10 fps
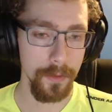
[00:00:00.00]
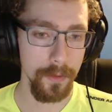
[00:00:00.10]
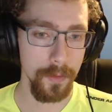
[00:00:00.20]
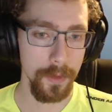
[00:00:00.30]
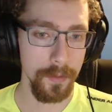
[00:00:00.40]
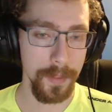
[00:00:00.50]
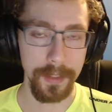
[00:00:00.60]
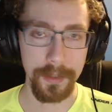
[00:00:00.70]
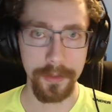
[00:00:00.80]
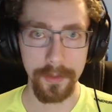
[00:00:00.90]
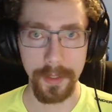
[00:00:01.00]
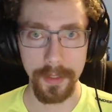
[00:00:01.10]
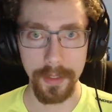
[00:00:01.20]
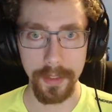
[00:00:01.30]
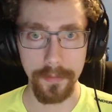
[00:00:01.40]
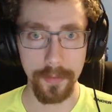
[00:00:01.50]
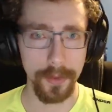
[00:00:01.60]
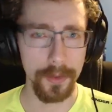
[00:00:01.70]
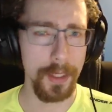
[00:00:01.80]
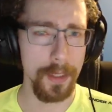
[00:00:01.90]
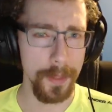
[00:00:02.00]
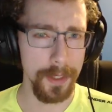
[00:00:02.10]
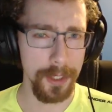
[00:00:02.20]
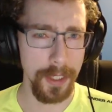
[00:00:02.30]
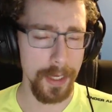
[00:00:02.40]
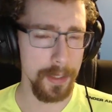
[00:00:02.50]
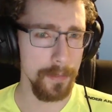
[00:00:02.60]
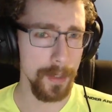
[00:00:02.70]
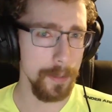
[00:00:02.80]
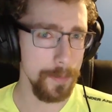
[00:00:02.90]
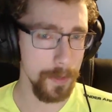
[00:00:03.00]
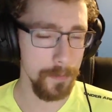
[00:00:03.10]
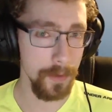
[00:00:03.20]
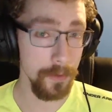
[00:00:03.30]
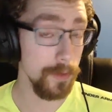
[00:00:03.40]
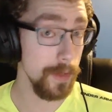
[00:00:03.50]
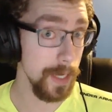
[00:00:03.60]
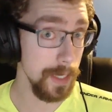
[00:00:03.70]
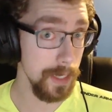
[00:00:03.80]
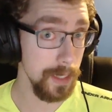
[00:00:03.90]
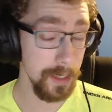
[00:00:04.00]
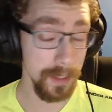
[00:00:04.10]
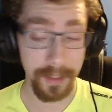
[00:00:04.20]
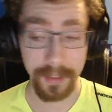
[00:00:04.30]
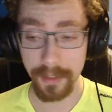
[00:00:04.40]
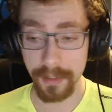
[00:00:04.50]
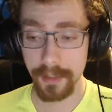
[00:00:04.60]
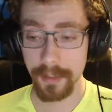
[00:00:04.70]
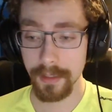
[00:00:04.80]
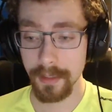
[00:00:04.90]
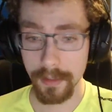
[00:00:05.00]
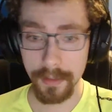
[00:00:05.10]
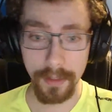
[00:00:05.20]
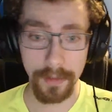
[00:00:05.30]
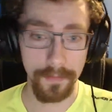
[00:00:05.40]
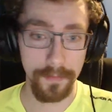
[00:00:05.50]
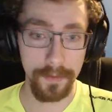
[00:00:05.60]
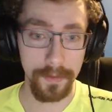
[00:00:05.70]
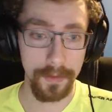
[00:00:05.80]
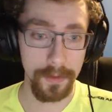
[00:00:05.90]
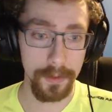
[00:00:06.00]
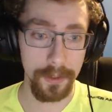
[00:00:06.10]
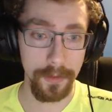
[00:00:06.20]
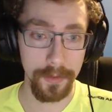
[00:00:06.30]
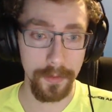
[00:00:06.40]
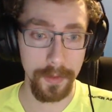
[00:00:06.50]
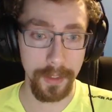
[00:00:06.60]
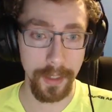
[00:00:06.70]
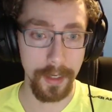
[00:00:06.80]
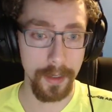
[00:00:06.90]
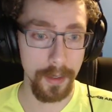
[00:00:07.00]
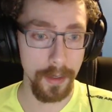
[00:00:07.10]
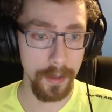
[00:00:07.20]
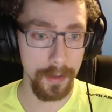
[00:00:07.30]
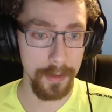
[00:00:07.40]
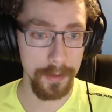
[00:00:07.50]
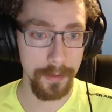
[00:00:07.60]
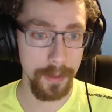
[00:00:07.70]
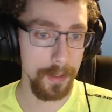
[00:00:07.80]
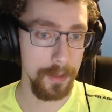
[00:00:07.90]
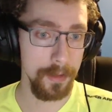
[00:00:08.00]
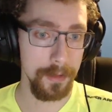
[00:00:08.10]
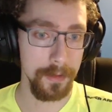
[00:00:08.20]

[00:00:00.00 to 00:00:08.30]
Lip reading: Would the mainstream media have proclaimed that she had the popular vote then, if she was really under then?